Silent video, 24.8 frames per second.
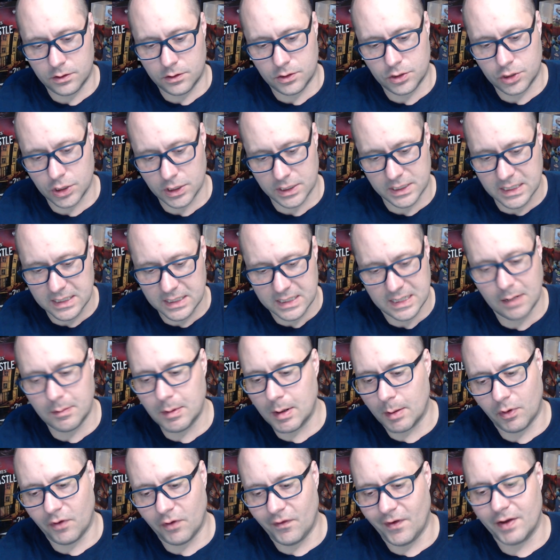just the same
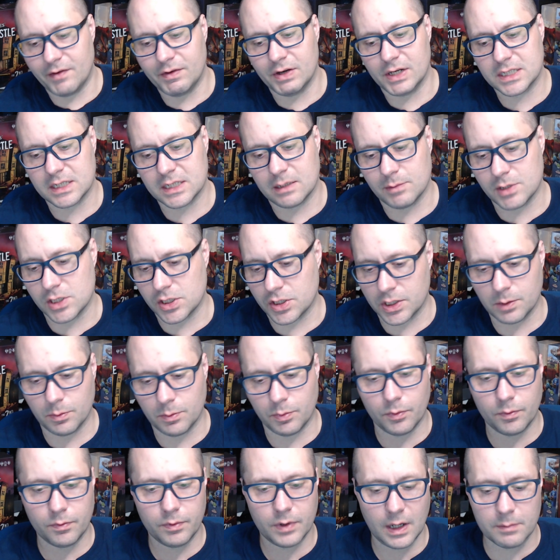number of evidence comes
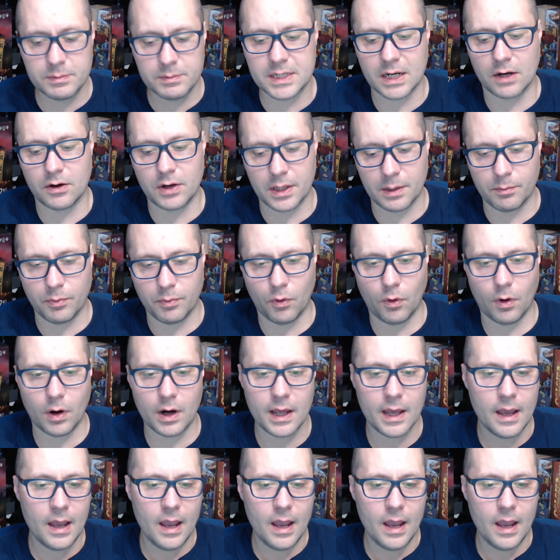out on the board.